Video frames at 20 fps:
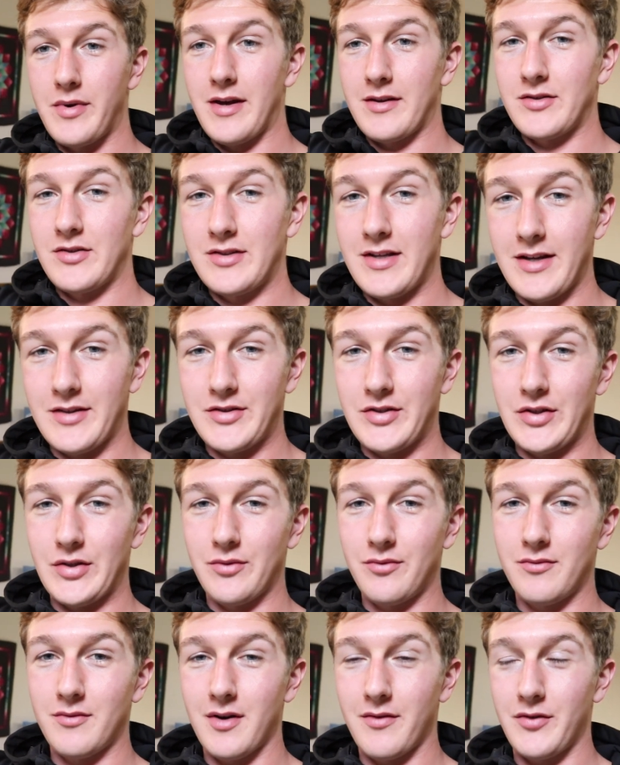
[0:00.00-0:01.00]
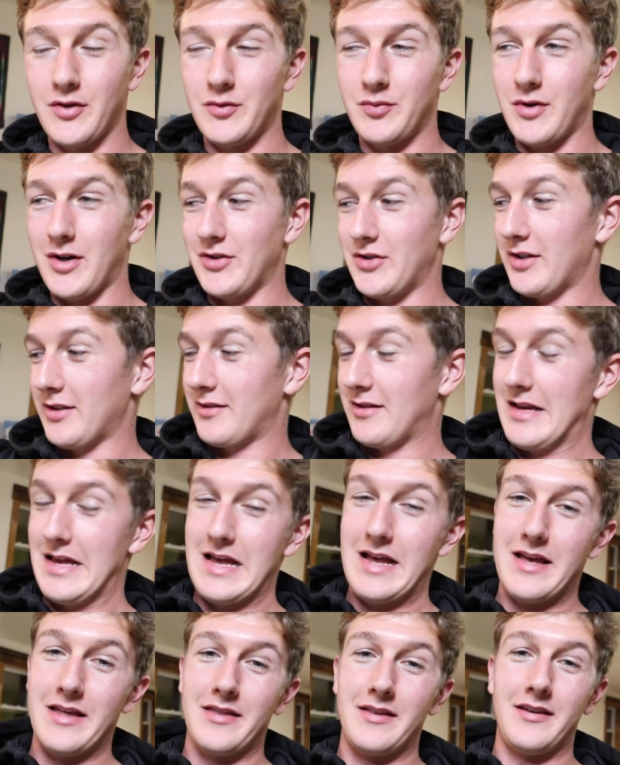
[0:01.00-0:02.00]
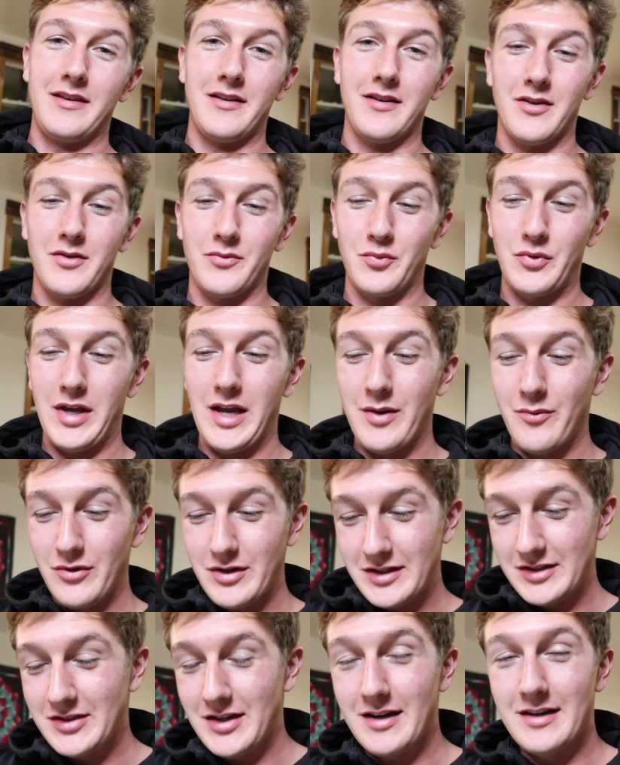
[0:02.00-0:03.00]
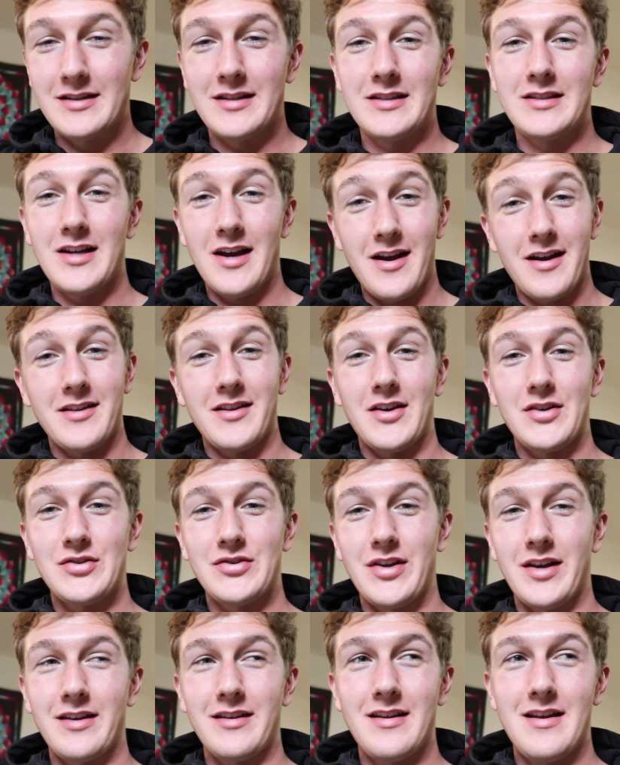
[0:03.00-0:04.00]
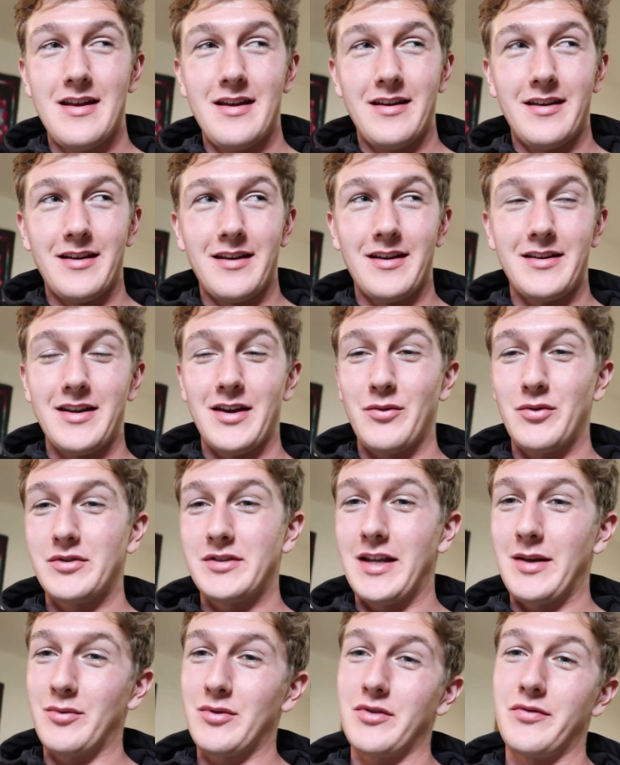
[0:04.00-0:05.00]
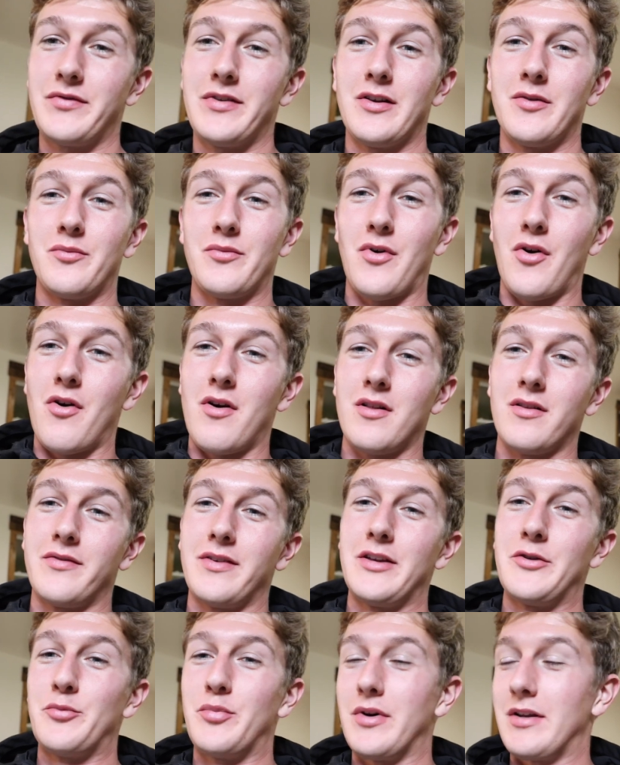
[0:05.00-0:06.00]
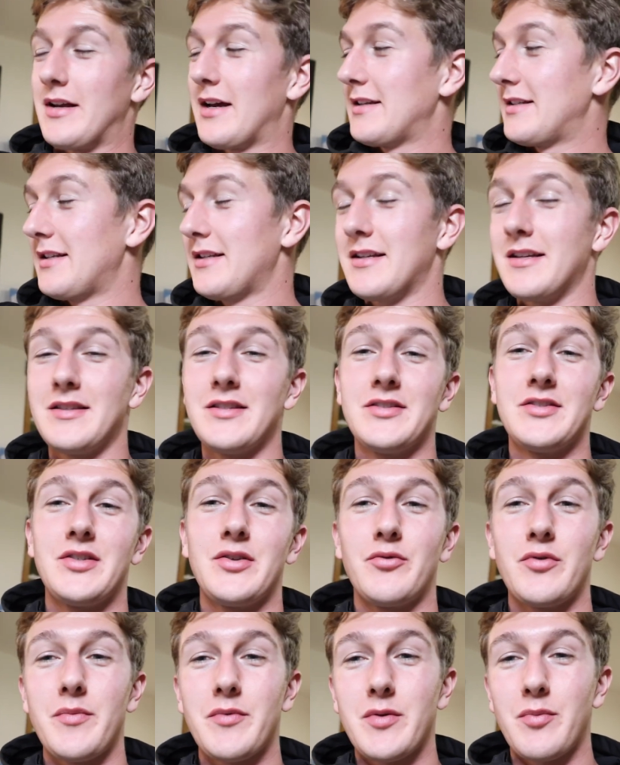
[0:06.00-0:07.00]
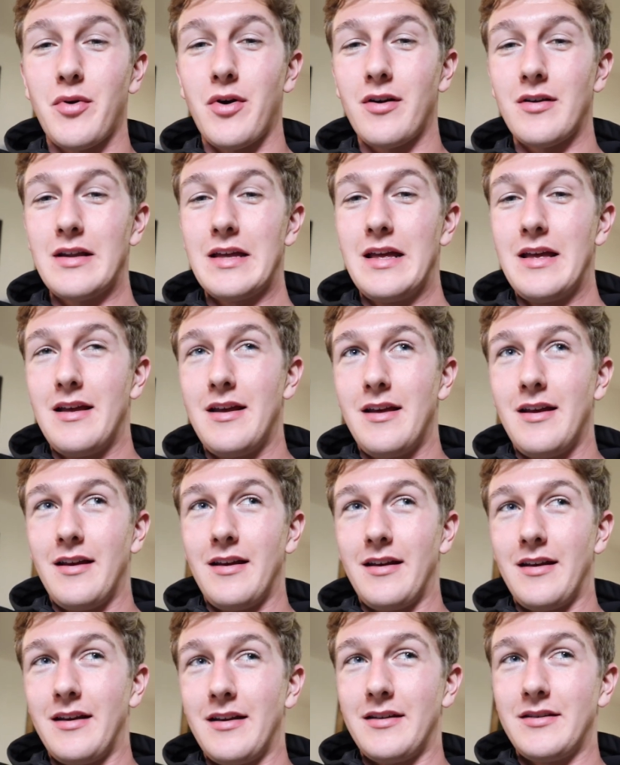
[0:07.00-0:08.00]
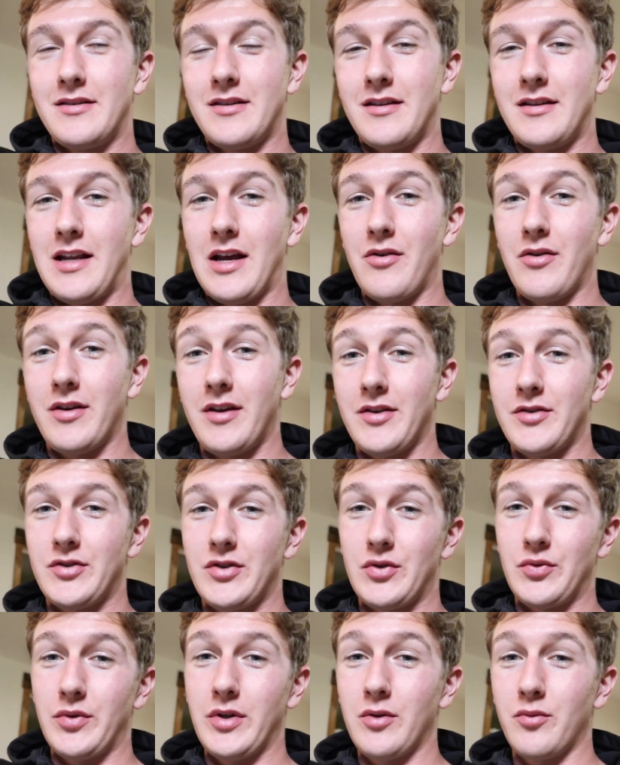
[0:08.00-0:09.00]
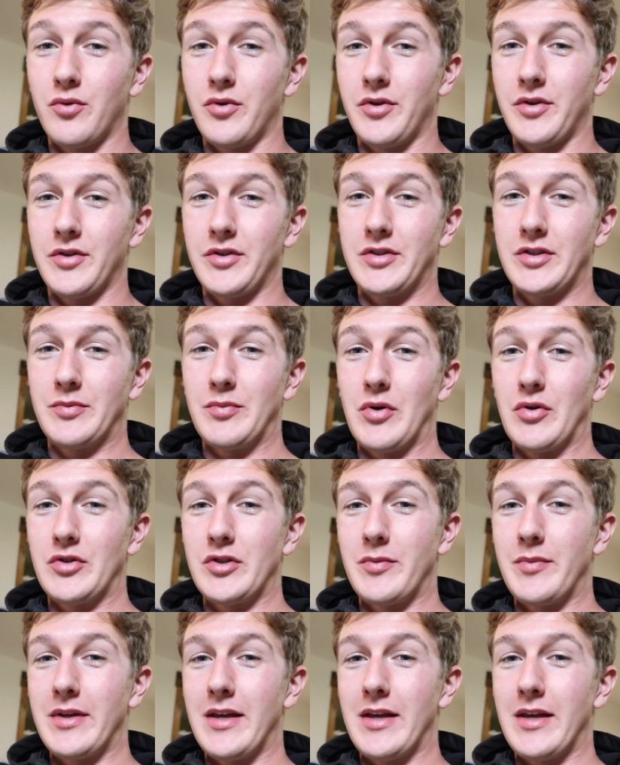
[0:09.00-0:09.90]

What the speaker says: back to day 2 of this project. The camera decided to die last night, and I wasn't able to film all of it, but I did get this thing ripped apart, and now I guess the real work is supposed to